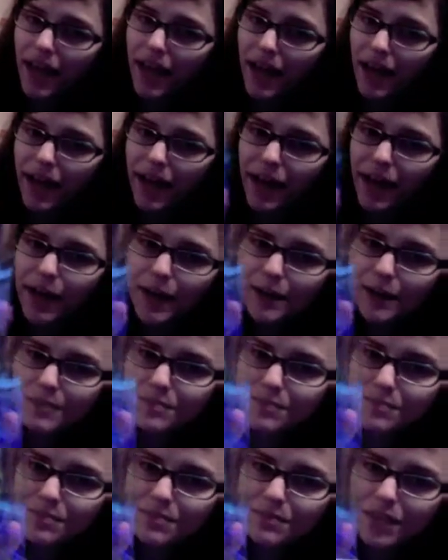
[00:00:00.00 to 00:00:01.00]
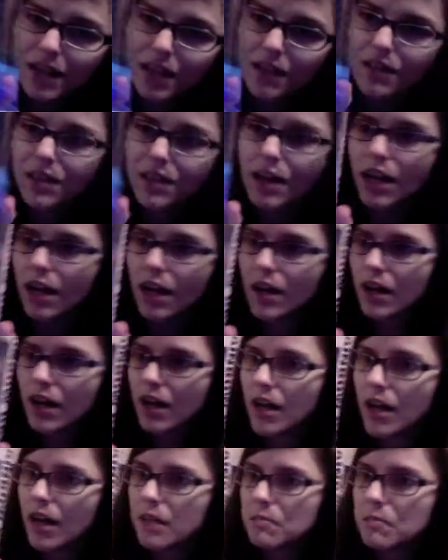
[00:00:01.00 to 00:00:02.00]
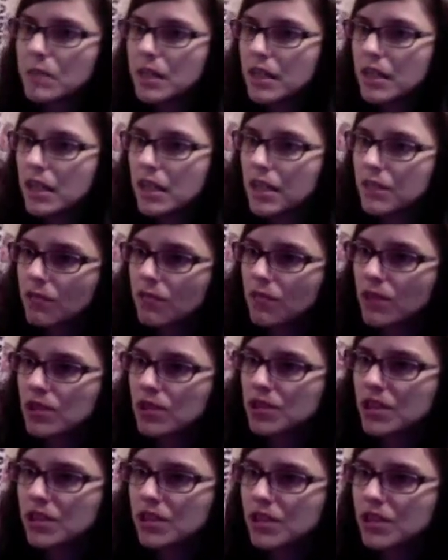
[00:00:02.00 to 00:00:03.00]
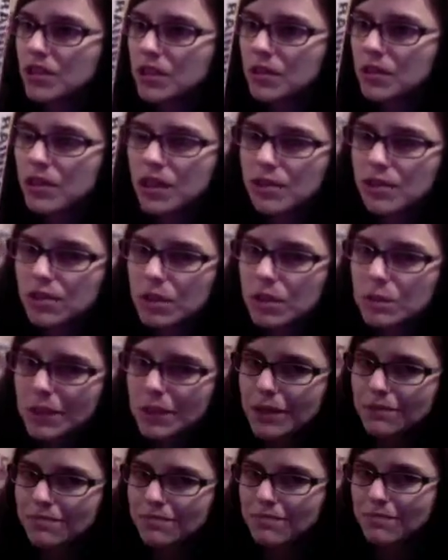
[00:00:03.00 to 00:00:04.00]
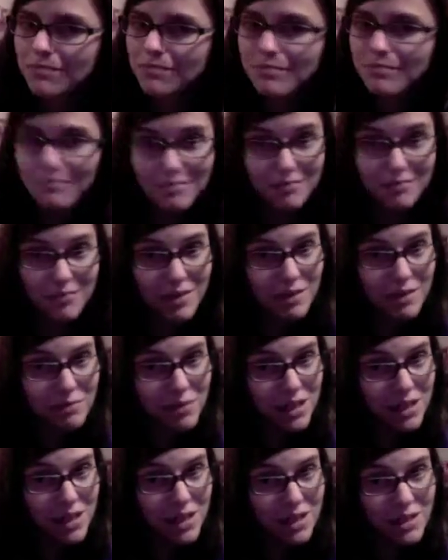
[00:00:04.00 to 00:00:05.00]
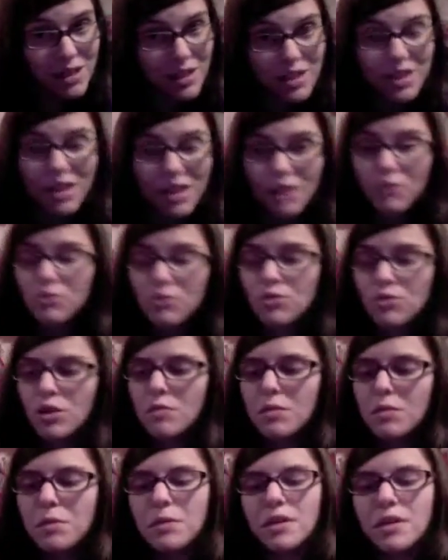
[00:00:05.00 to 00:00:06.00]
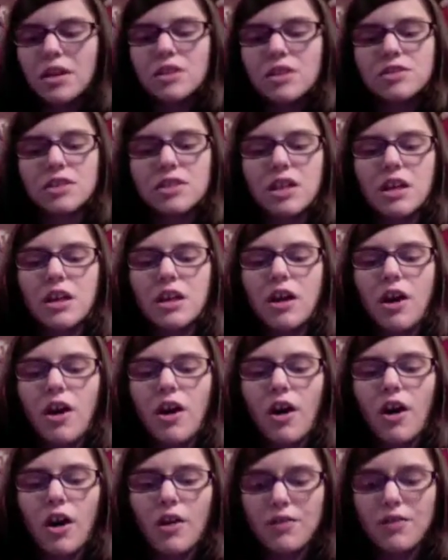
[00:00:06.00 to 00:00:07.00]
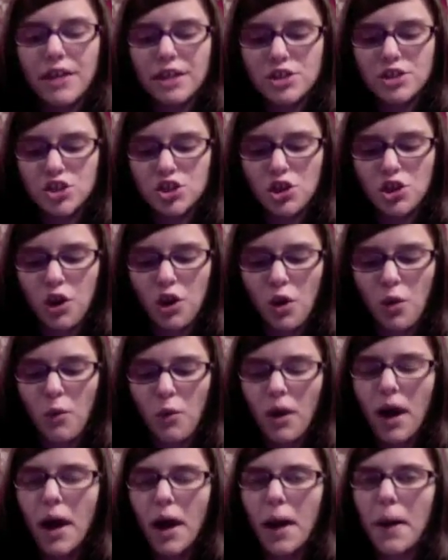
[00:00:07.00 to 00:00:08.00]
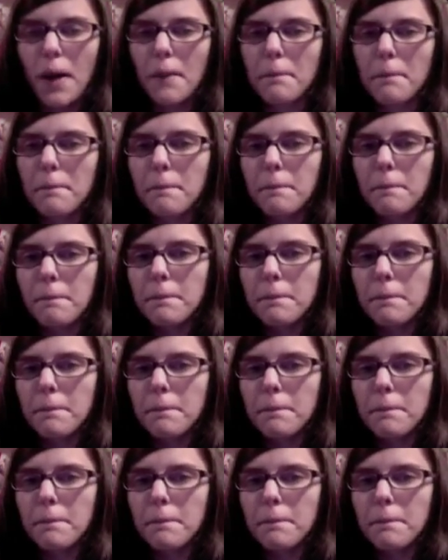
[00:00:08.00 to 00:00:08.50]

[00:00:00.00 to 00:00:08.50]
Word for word: Um I admit at first I thought they were kind of creepy. But then they kind of grew on me because on that show um